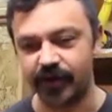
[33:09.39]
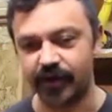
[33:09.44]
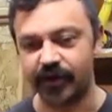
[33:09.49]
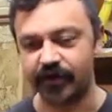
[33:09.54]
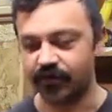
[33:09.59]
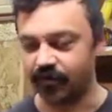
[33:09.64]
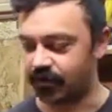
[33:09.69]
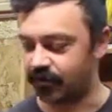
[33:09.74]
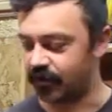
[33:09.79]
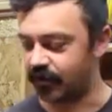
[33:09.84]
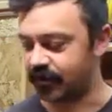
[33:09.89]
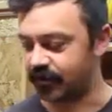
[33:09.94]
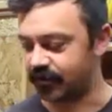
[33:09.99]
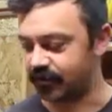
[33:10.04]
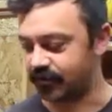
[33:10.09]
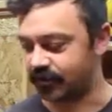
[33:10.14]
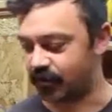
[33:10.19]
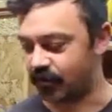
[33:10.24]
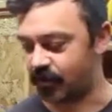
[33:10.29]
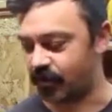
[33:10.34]
I don't need to
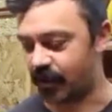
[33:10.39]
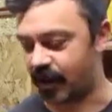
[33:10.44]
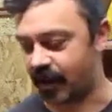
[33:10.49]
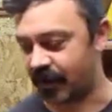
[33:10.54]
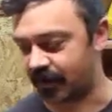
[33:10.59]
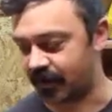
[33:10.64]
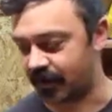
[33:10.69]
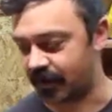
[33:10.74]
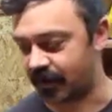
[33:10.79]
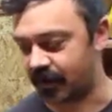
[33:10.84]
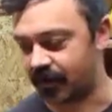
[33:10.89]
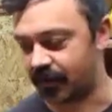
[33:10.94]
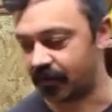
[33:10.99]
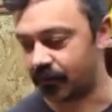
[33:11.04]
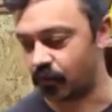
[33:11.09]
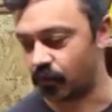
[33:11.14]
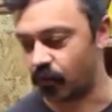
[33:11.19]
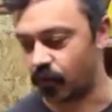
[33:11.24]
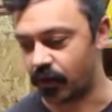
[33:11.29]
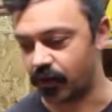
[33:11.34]
go back and
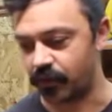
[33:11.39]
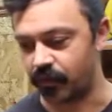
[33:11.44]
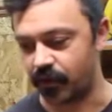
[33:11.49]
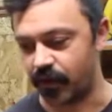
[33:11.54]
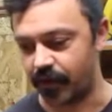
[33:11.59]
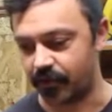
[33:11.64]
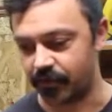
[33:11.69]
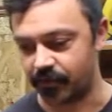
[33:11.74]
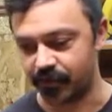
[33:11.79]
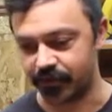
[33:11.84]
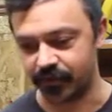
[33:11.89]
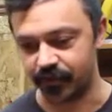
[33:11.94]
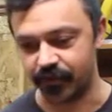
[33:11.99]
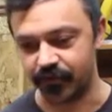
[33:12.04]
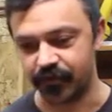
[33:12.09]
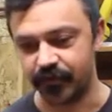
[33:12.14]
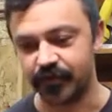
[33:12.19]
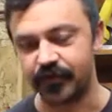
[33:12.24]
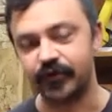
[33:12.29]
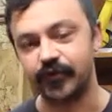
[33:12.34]
re-prep the
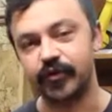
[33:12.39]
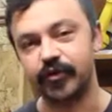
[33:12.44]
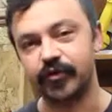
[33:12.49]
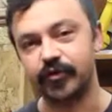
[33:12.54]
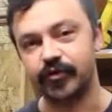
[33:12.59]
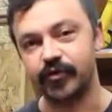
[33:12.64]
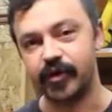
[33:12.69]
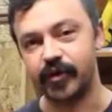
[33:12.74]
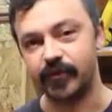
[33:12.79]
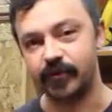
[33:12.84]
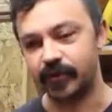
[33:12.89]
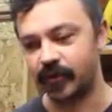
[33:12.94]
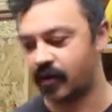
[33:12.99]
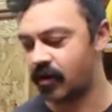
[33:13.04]
surface for glue up,